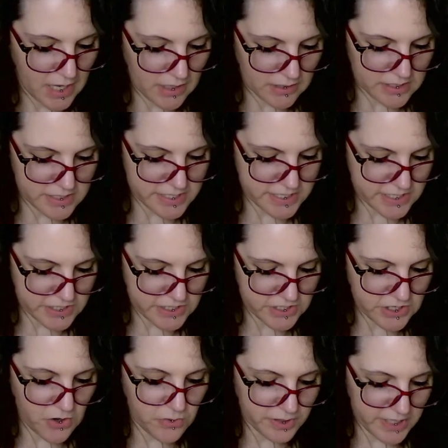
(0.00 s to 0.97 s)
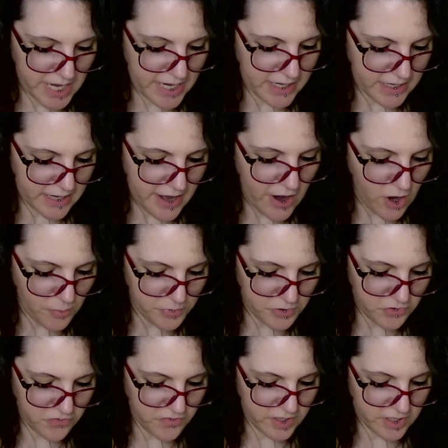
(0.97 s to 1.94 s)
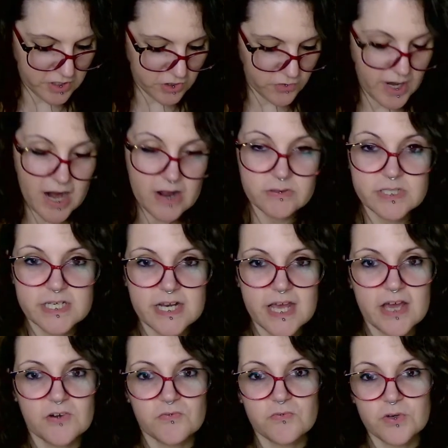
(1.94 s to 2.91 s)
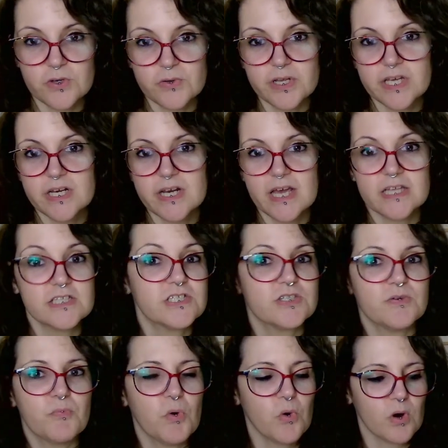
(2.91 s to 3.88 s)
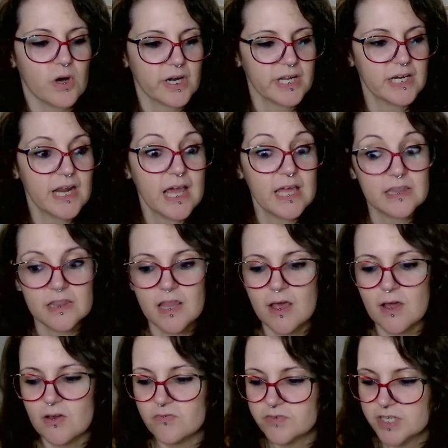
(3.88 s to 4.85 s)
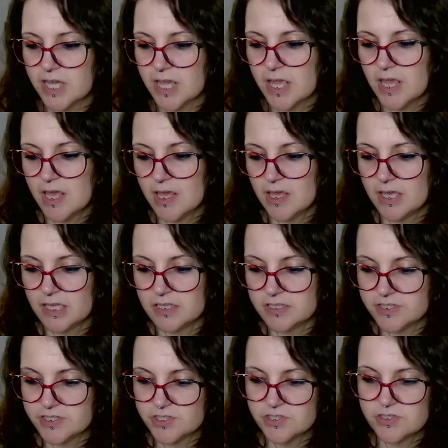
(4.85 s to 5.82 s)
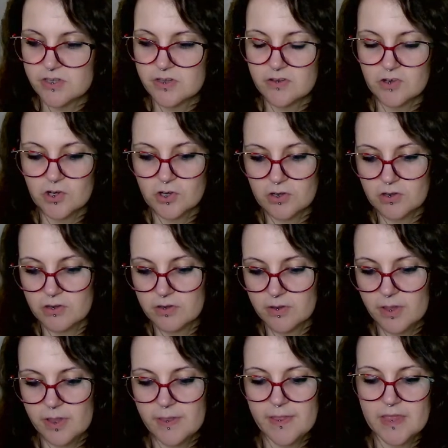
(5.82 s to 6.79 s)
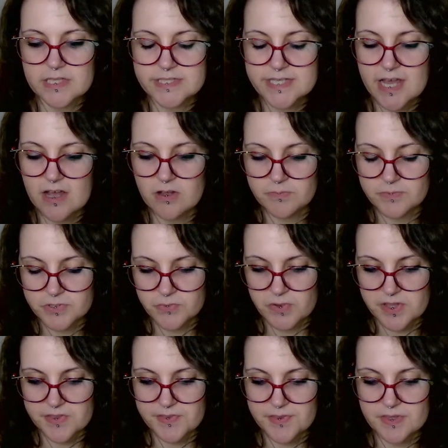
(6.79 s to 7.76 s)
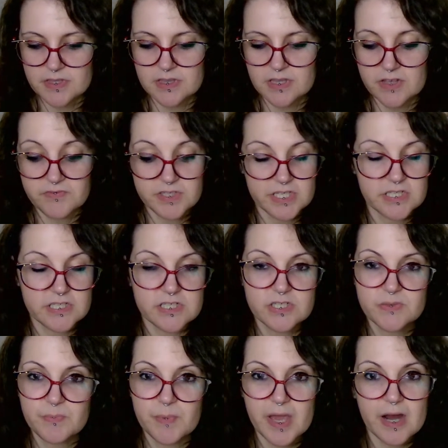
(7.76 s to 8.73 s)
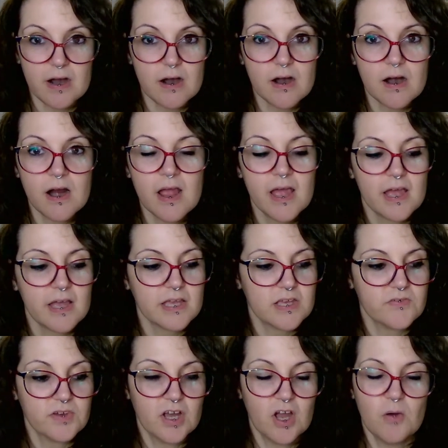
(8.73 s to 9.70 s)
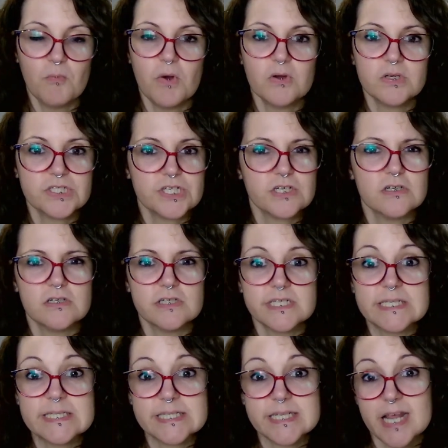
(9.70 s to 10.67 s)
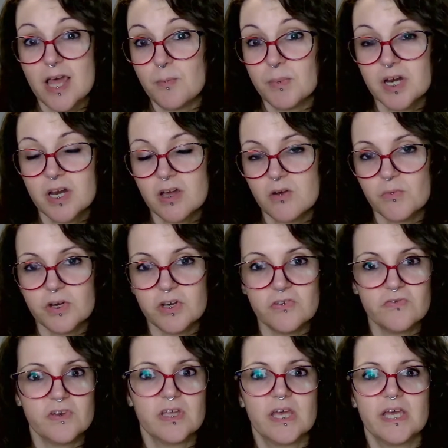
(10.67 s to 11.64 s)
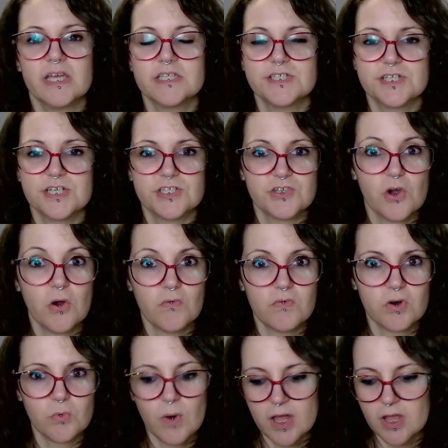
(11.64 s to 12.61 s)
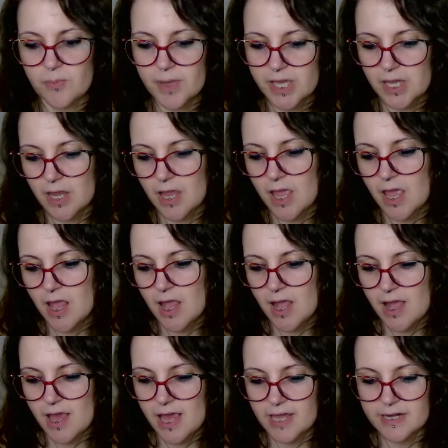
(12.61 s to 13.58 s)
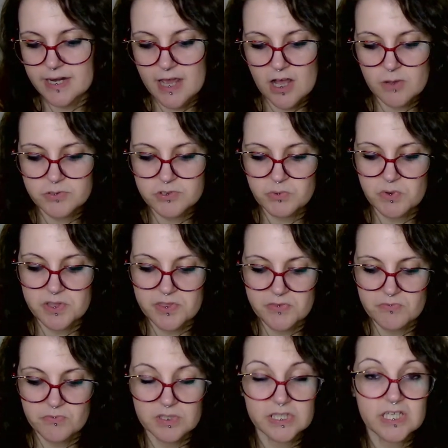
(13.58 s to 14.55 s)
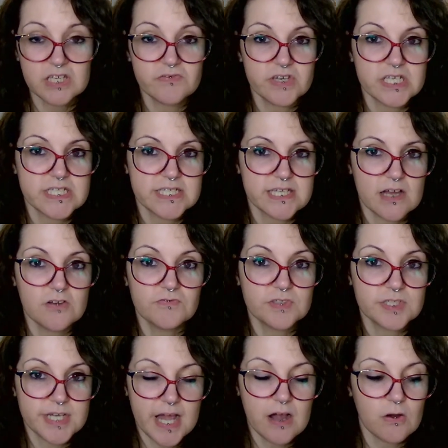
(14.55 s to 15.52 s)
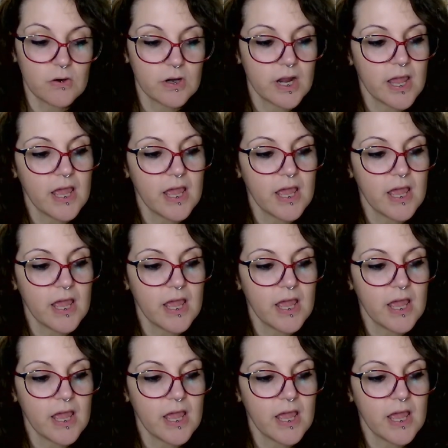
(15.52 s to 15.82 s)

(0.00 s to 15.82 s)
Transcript: this is a stone that can help you feel grounded and rooted and supported and loved. It helps with lifting despair, giving emotional stamina when you feel like it's just overwhelming, and helps with relieving self-doubt.